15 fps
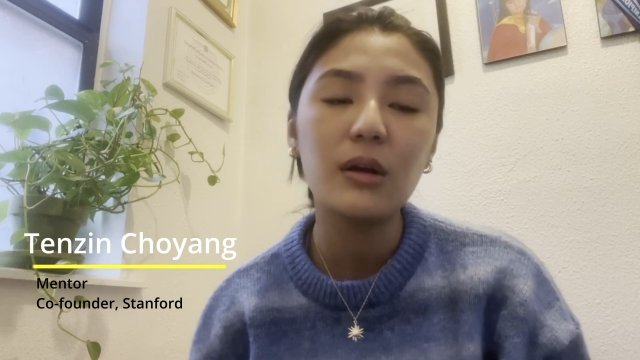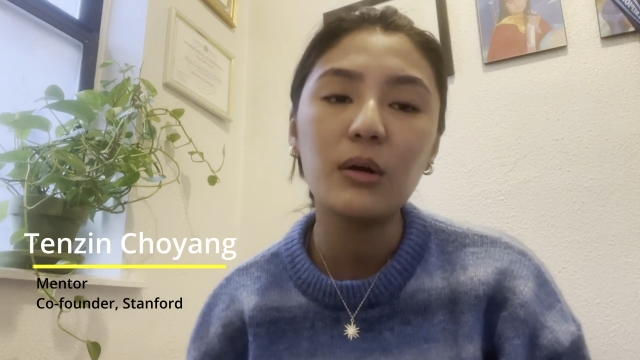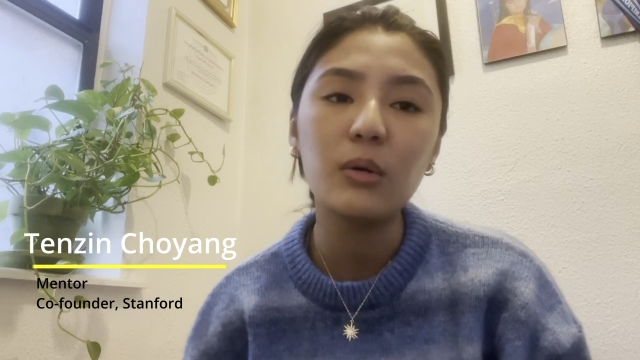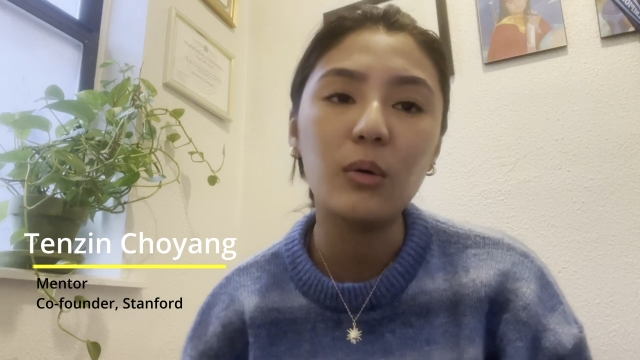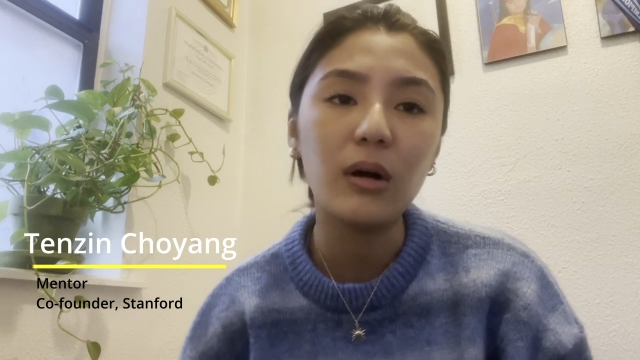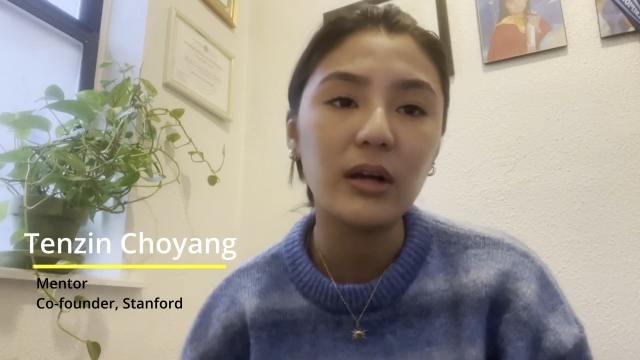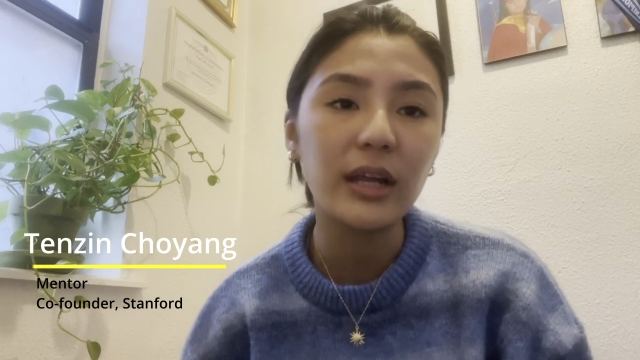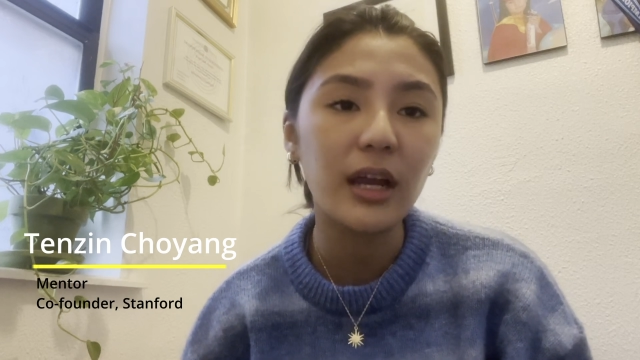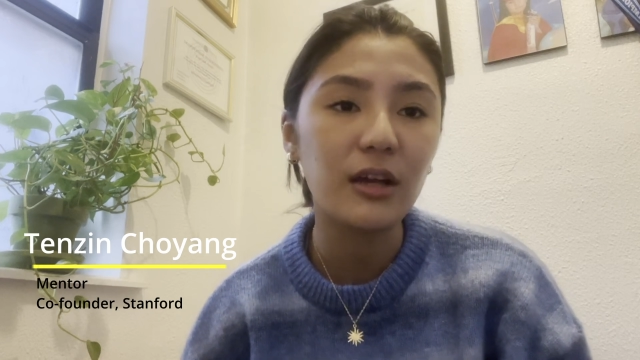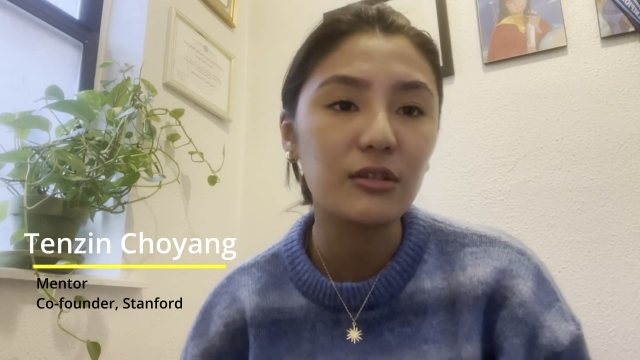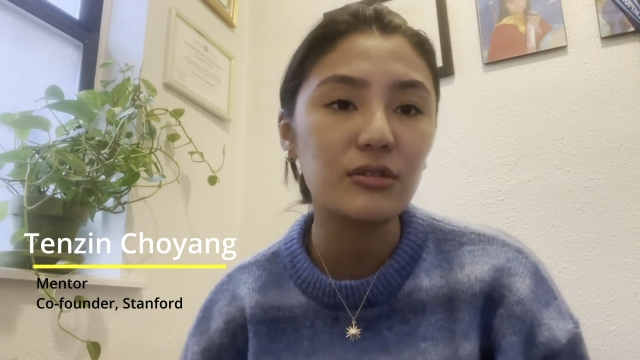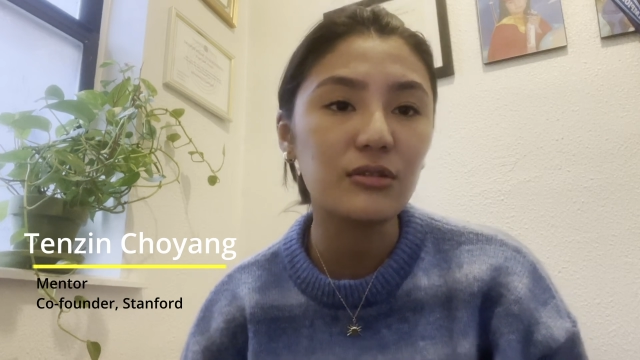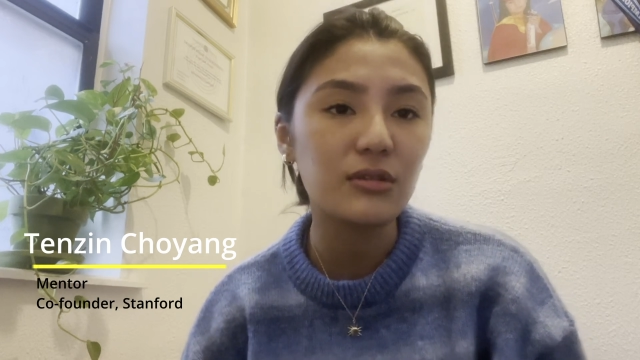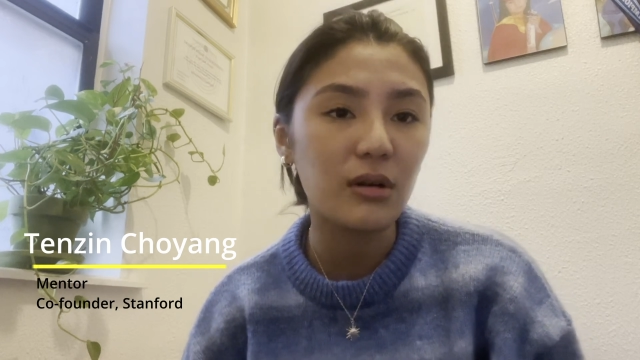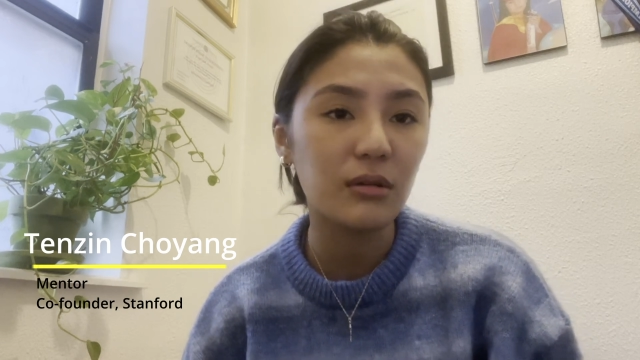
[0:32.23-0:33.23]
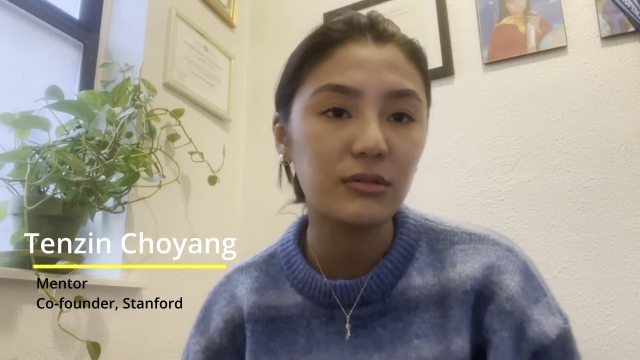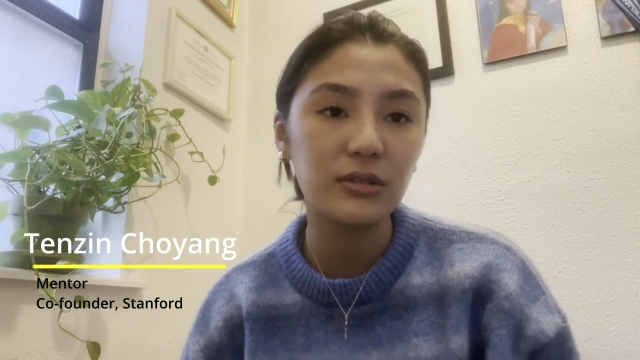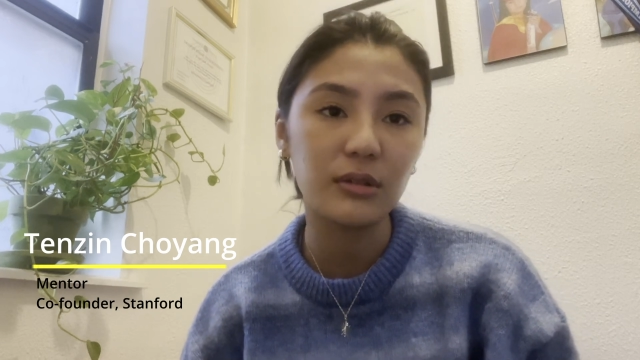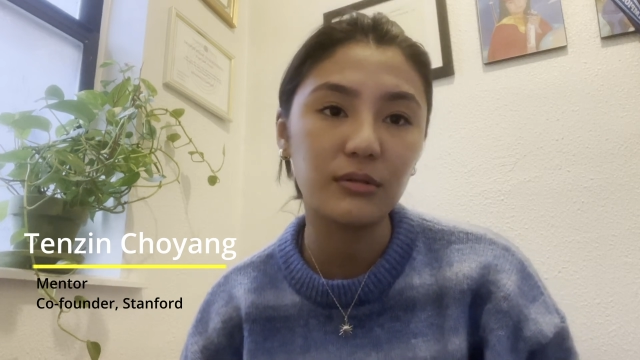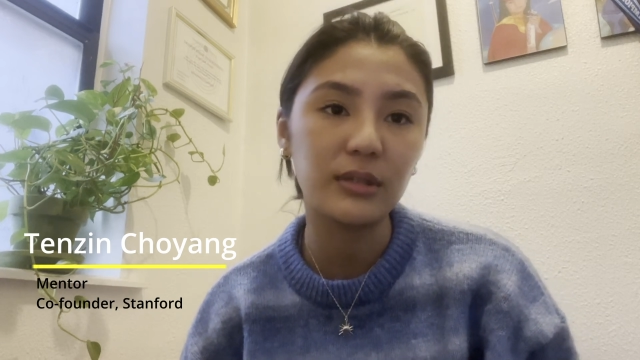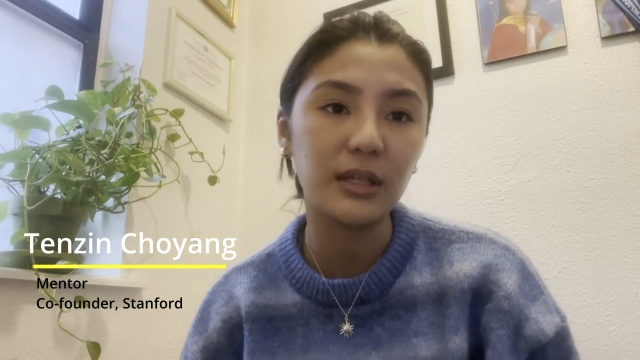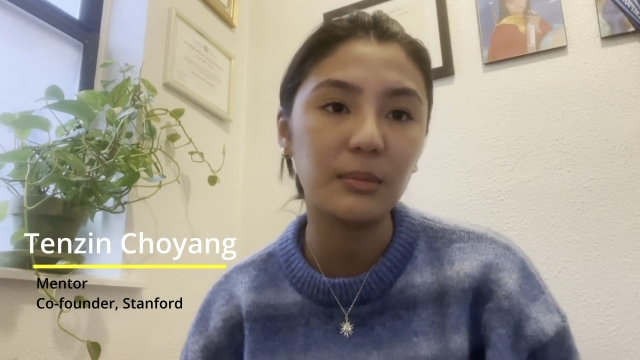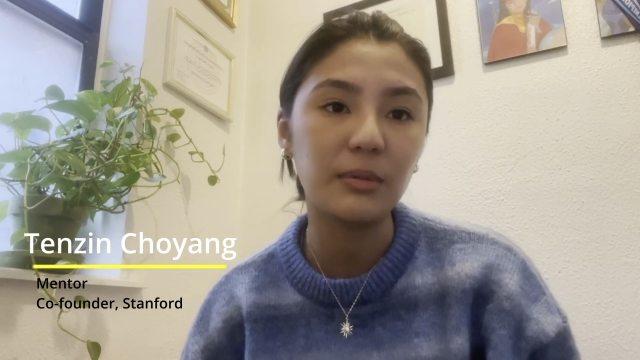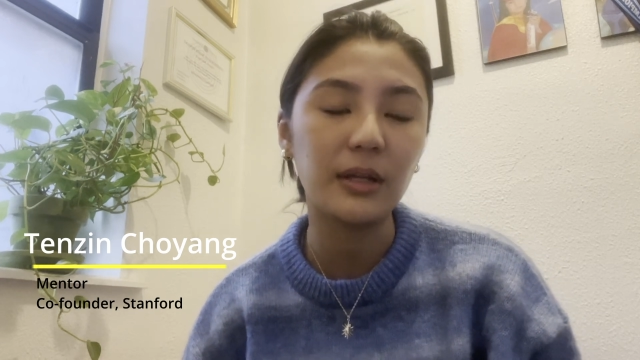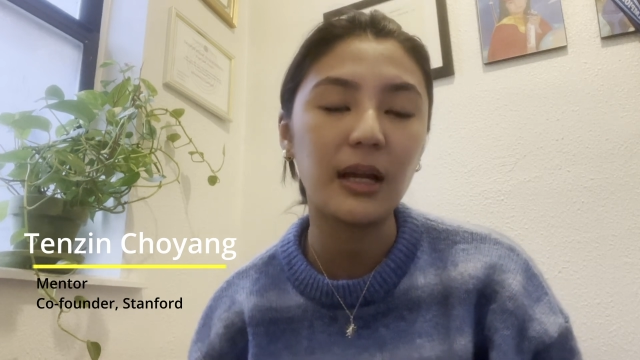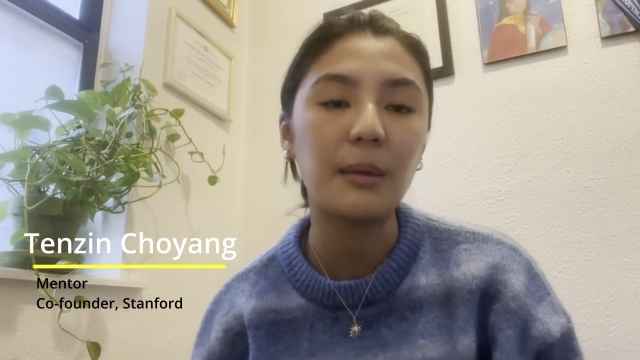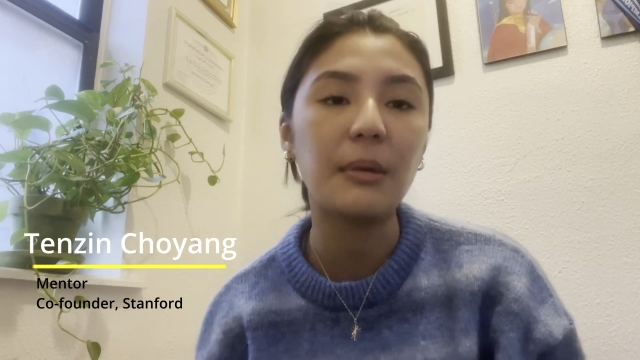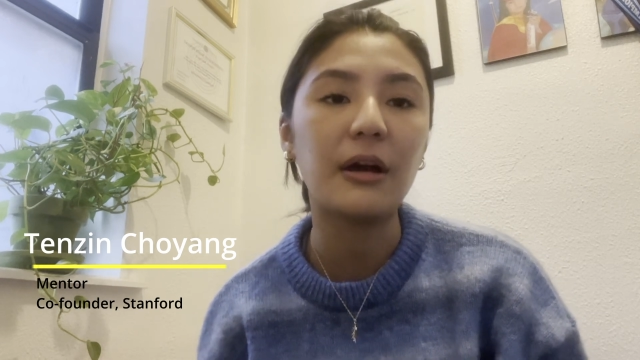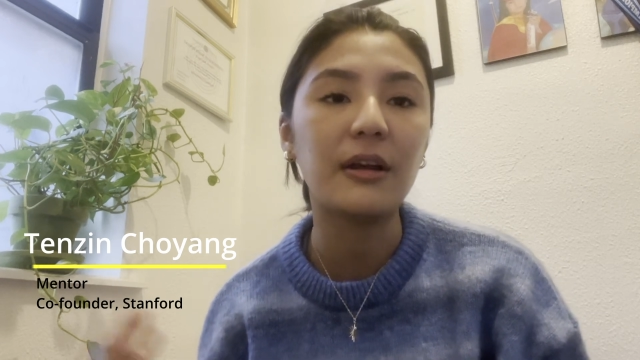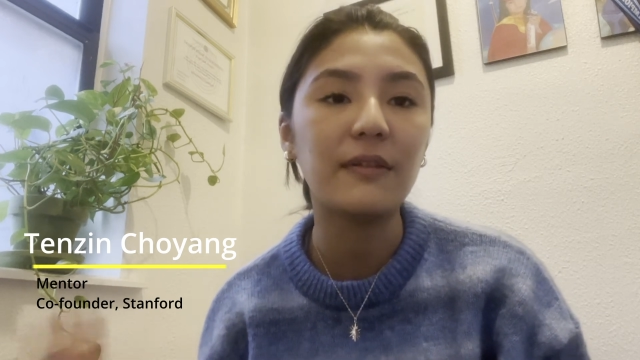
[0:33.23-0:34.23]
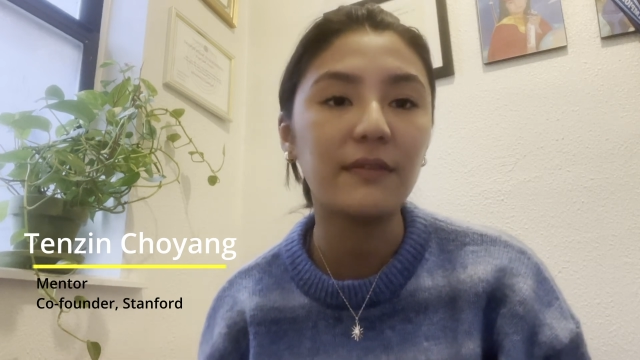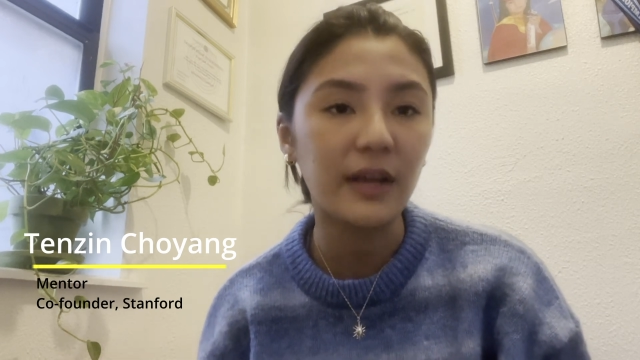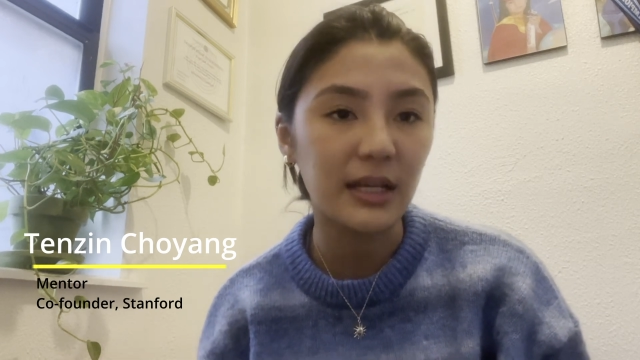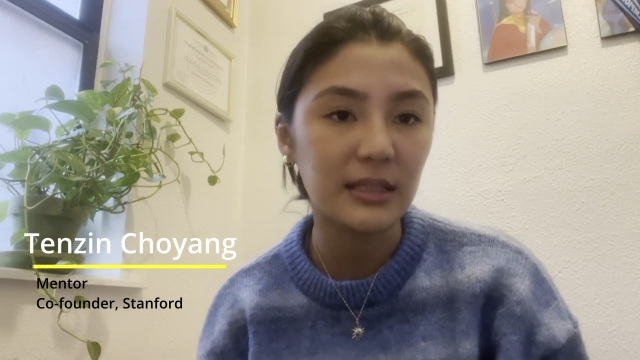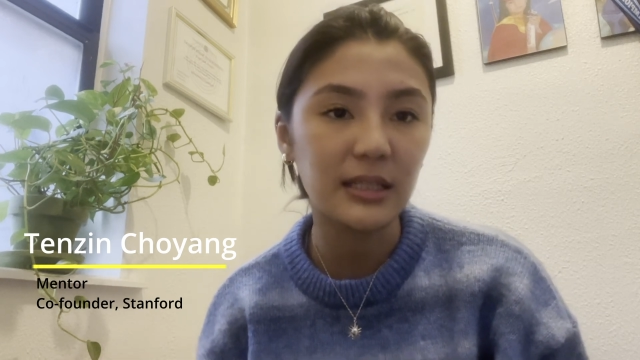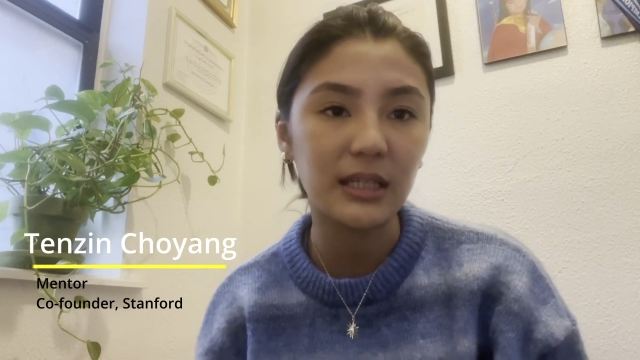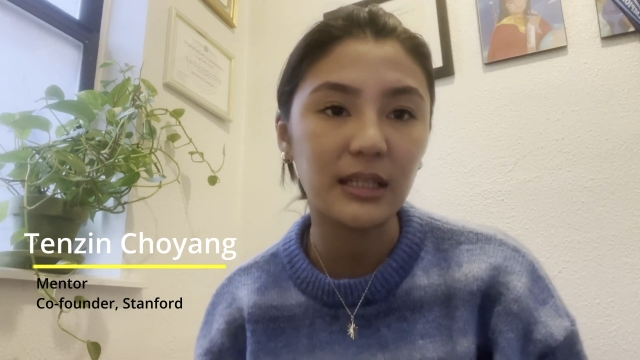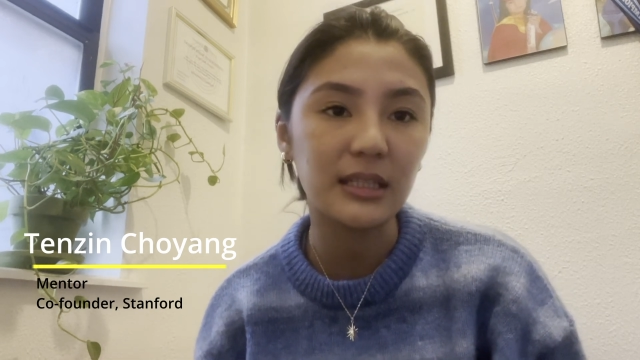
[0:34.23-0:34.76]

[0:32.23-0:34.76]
who all care so, so deeply about advancing